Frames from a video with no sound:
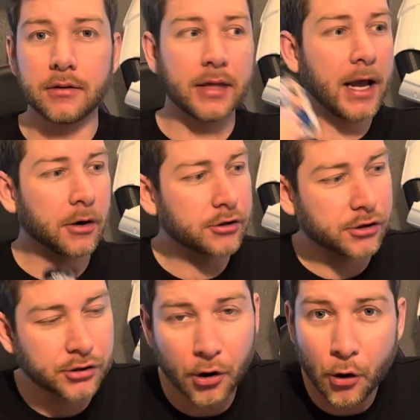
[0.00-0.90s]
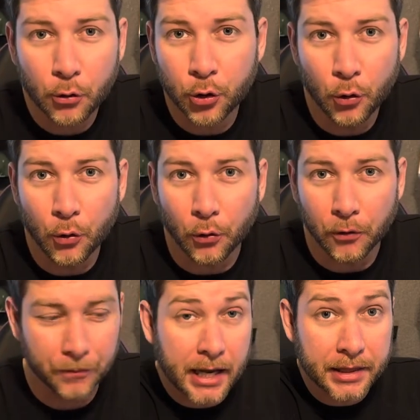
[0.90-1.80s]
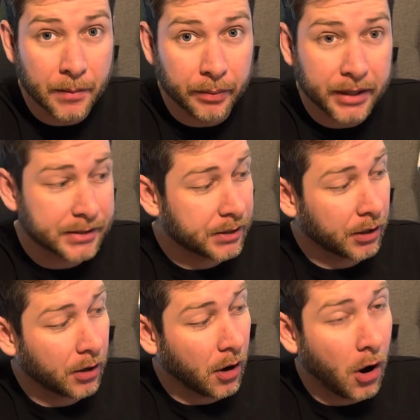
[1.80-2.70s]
They are so cool. In the blister,